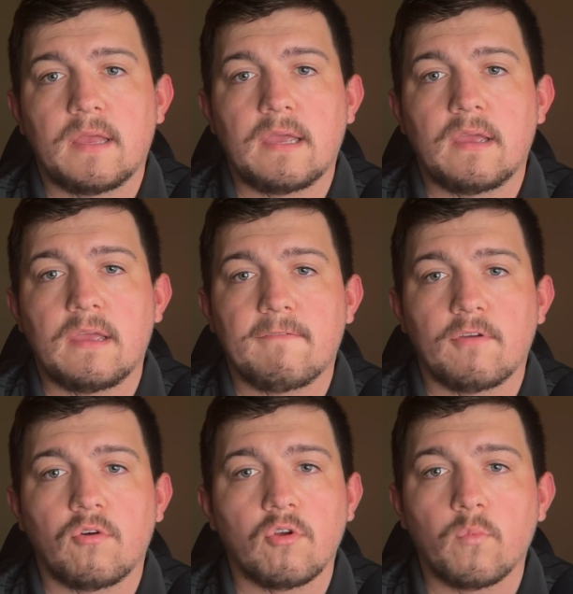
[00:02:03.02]
if they're
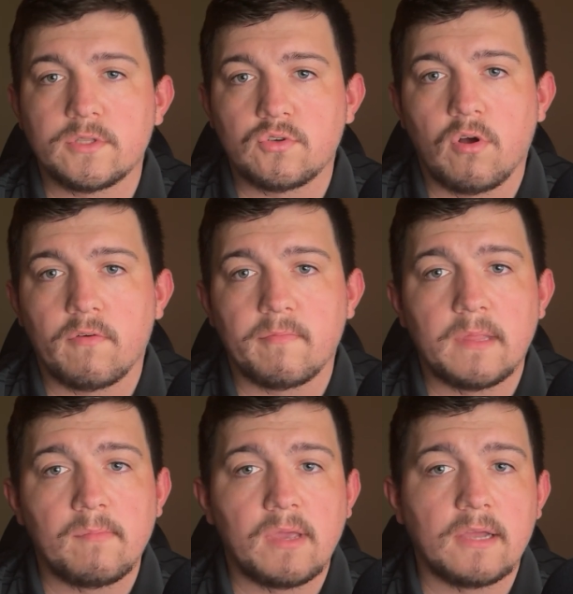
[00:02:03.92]
going to withdraw from
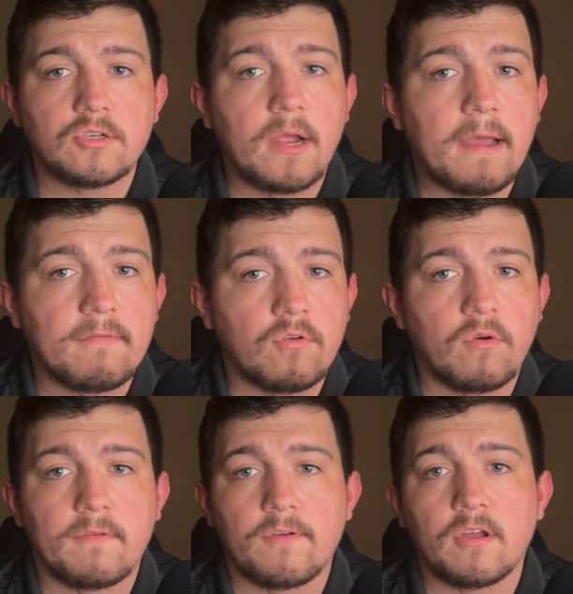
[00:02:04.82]
the NBA draft
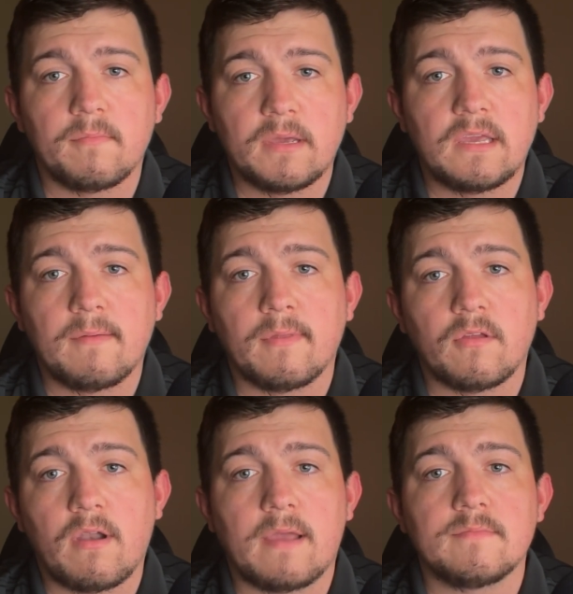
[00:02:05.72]
or if they're going to be keeping
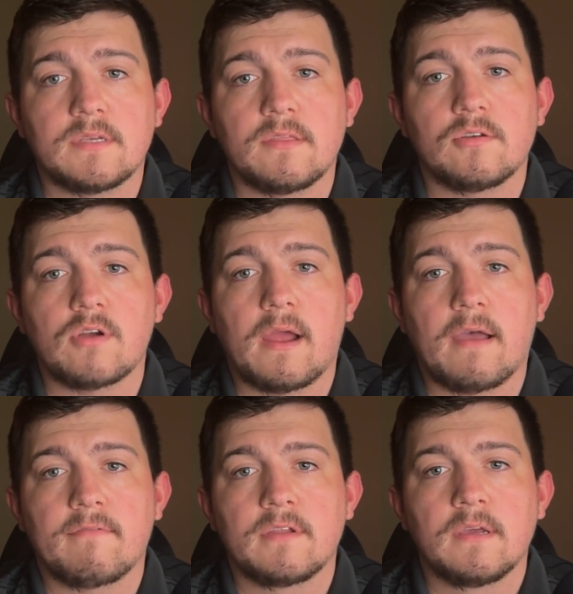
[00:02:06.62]
their names in the
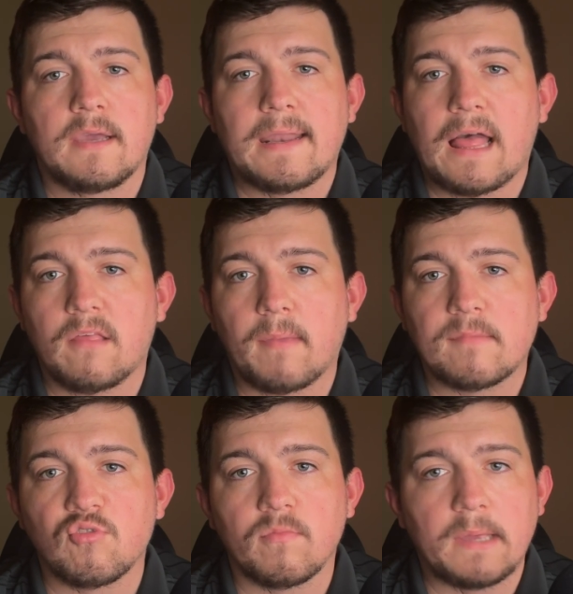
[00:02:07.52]
draft, and
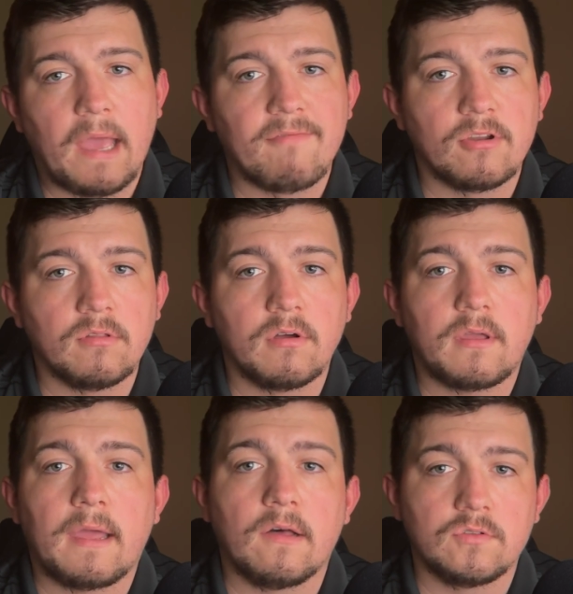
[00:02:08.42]
Alabama will be having to look
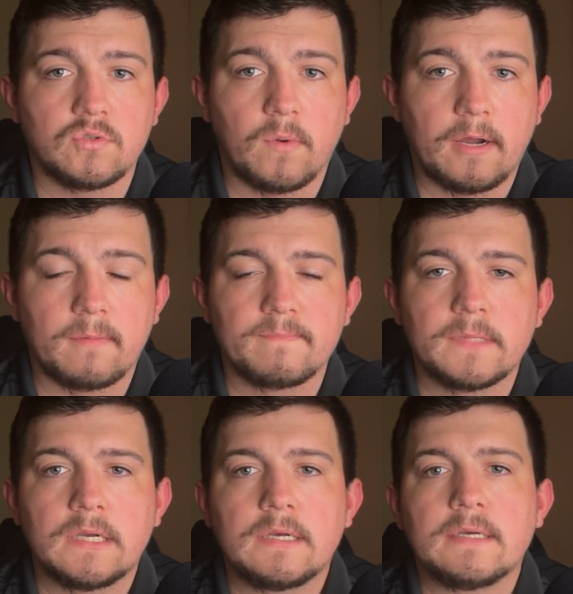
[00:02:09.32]
elsewhere.
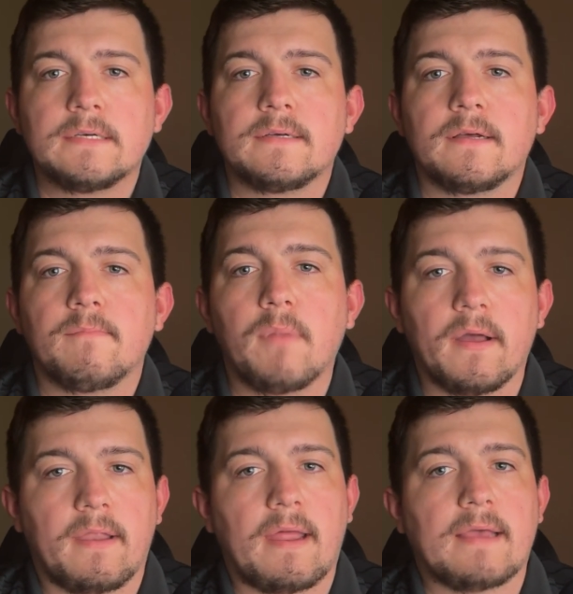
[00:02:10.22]

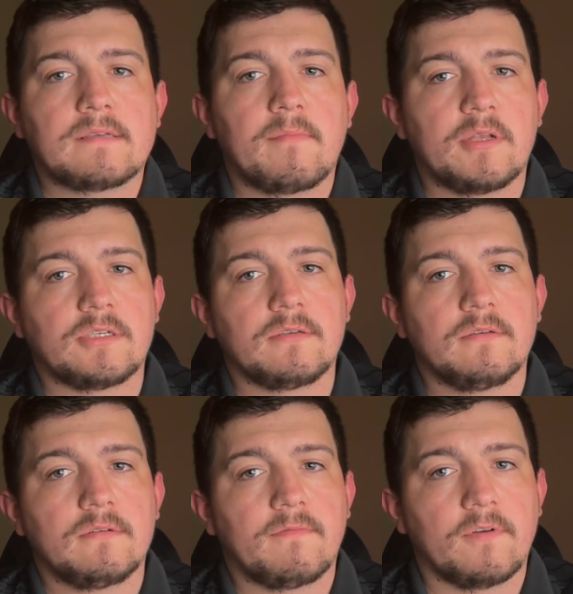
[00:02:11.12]
But as I mentioned,
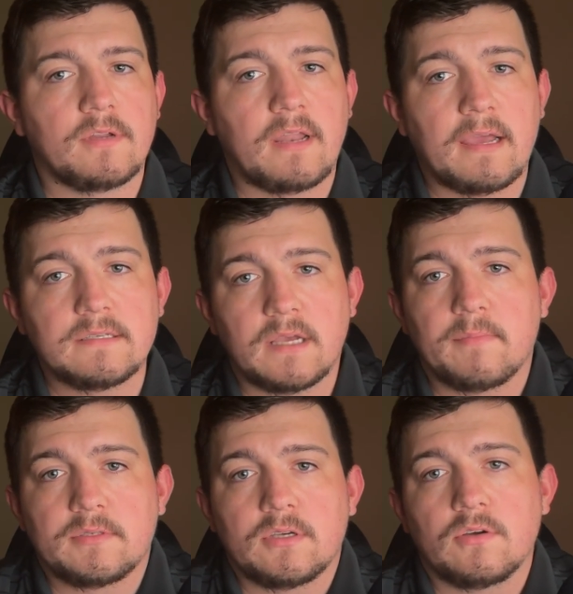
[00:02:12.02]
for today's
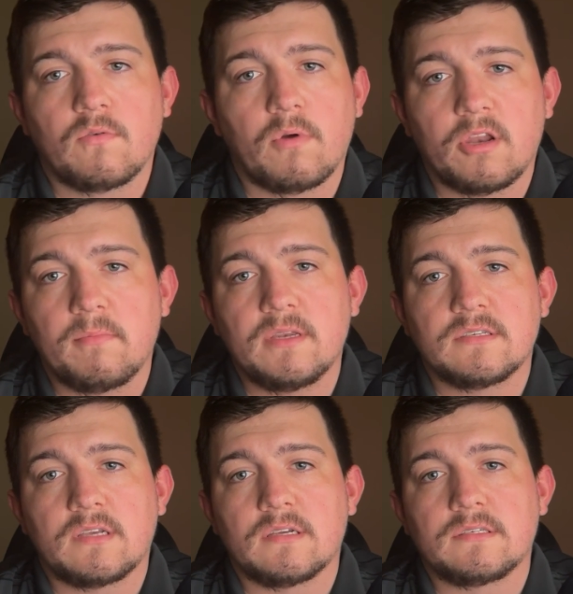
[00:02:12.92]
episode, we're going to be
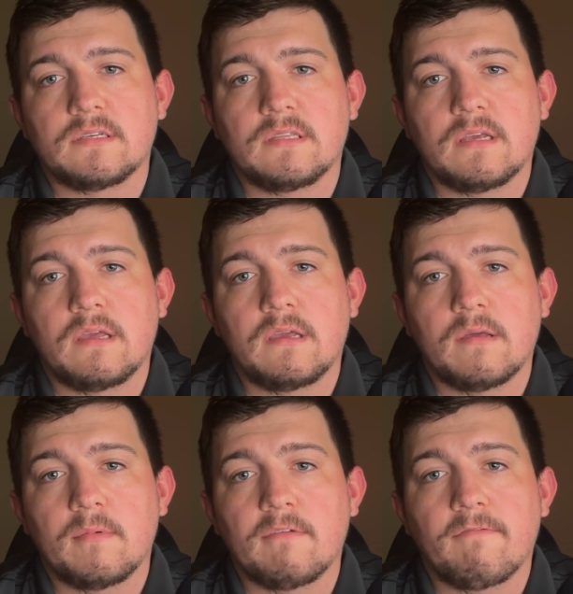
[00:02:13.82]
discussing the
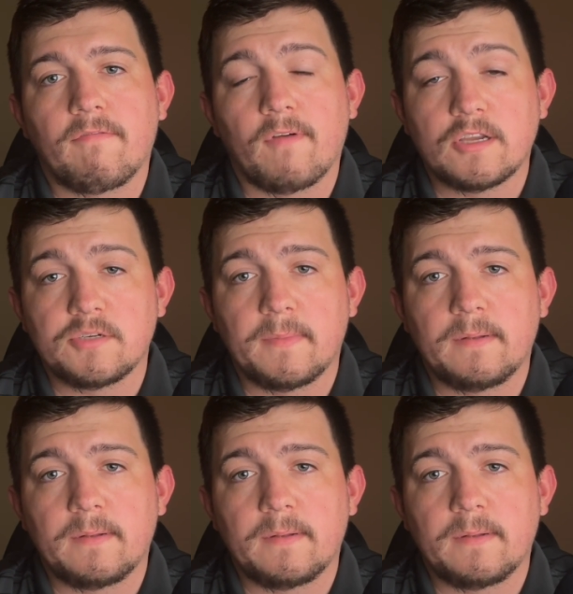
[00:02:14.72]
incoming freshmen.